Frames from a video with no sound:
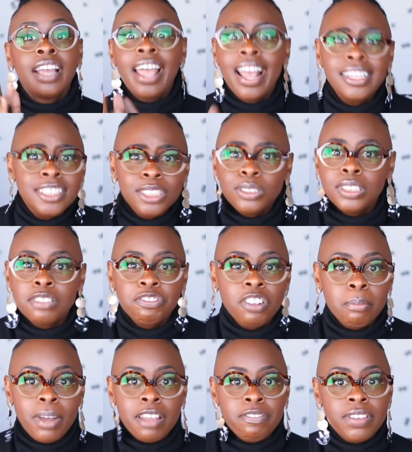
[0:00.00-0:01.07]
and use it for
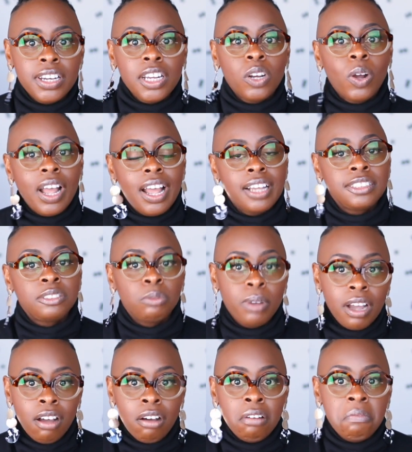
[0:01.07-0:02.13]
my video as
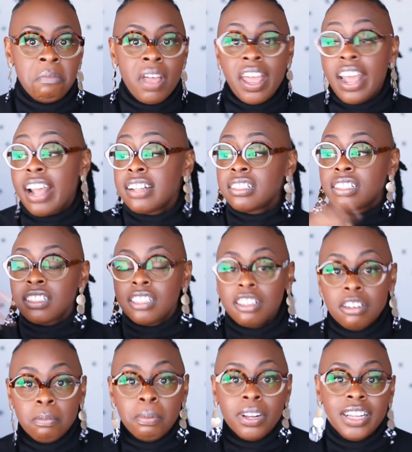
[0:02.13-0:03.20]
well and
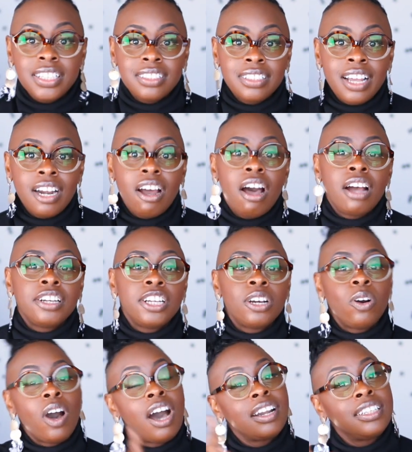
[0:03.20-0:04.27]
still place that audio
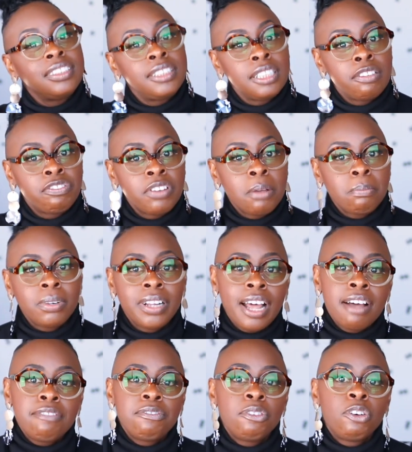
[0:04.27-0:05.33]
on a different
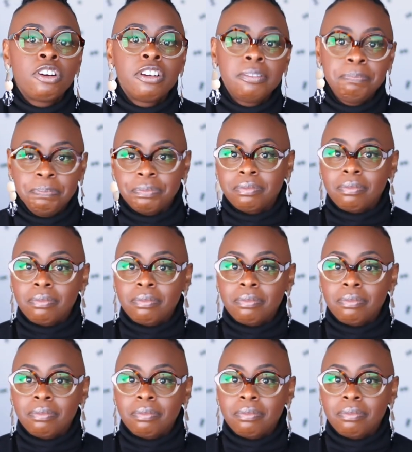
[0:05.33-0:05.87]
platform.